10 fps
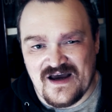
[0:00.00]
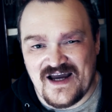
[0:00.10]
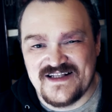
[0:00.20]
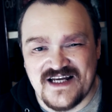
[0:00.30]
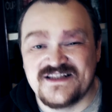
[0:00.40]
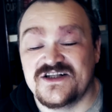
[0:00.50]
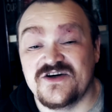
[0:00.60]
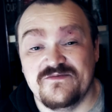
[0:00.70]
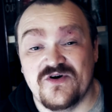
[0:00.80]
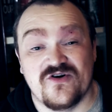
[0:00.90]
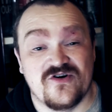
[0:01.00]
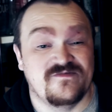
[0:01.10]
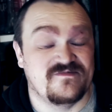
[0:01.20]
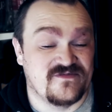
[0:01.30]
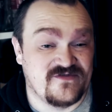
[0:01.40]
I intend to do more
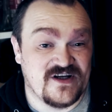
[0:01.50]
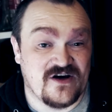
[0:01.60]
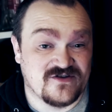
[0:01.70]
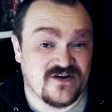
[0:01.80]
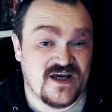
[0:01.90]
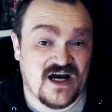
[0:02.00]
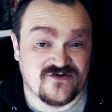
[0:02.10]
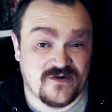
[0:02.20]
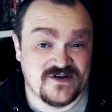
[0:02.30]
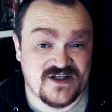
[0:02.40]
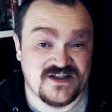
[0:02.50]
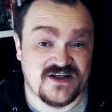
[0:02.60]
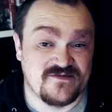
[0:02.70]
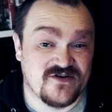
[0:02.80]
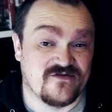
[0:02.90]
videos on the eyedropper
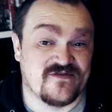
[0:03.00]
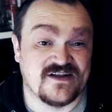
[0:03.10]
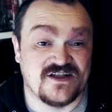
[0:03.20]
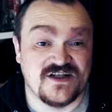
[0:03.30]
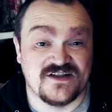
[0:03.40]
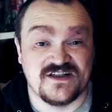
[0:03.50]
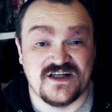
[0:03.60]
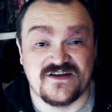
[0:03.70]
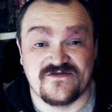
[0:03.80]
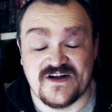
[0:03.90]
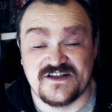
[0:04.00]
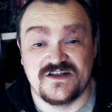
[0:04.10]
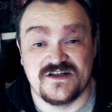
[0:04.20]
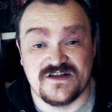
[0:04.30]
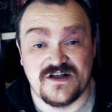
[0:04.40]
system, so advantages and
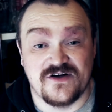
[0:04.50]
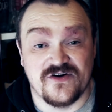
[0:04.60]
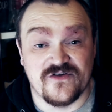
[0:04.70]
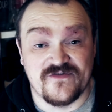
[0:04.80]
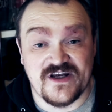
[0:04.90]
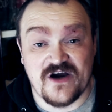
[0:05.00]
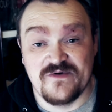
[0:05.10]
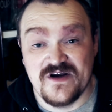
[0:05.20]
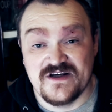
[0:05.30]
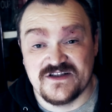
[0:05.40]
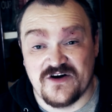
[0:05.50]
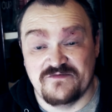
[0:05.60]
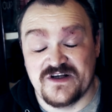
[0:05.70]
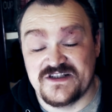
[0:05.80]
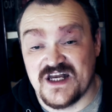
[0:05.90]
disadvantages in another video, so
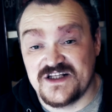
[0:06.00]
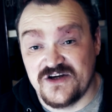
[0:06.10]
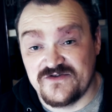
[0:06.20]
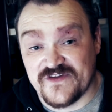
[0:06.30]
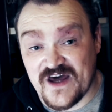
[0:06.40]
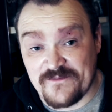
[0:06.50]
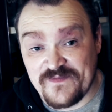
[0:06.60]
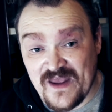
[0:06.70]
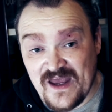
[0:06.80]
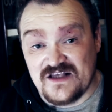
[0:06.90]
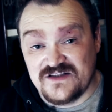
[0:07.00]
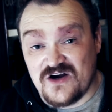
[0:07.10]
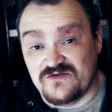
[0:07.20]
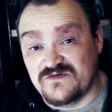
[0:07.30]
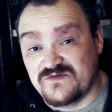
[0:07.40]
please stay tuned for that.
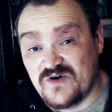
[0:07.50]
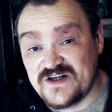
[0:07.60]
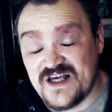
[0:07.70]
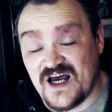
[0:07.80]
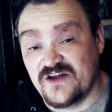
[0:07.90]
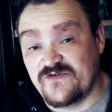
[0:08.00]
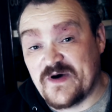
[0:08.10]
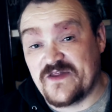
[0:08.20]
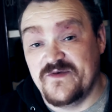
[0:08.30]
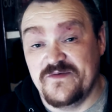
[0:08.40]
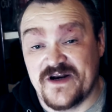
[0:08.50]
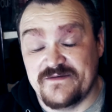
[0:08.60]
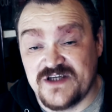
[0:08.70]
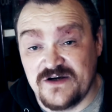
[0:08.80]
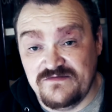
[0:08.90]
So, what is it I love about the Moonman
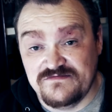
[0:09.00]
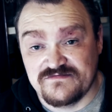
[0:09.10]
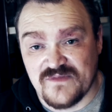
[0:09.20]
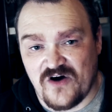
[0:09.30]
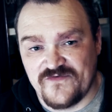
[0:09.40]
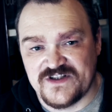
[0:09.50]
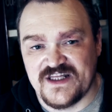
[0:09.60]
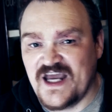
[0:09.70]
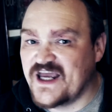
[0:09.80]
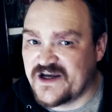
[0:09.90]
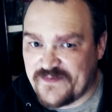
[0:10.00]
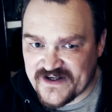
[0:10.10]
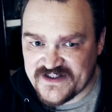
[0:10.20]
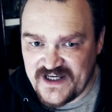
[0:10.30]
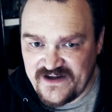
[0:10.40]
M2? Obviously, ink
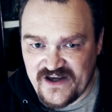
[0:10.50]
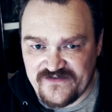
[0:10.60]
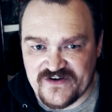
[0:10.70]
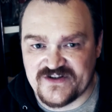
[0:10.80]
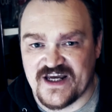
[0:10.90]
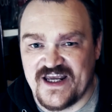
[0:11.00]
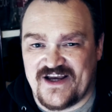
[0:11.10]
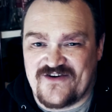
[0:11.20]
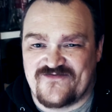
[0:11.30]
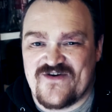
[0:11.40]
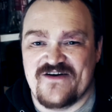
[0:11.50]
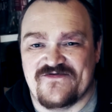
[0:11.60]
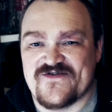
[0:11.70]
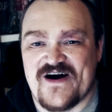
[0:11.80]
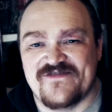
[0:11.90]
capacity. It feels like it could write
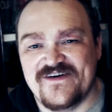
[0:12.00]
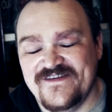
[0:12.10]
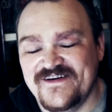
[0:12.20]
forever.